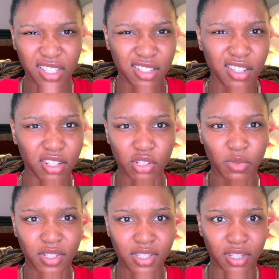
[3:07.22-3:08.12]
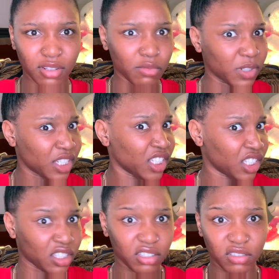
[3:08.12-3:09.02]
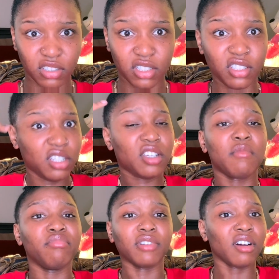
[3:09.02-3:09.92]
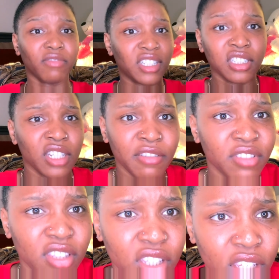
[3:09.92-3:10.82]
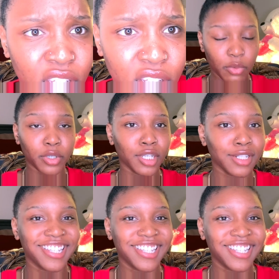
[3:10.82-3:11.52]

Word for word: is kind of twisted. Why But I've added everything. We're gonna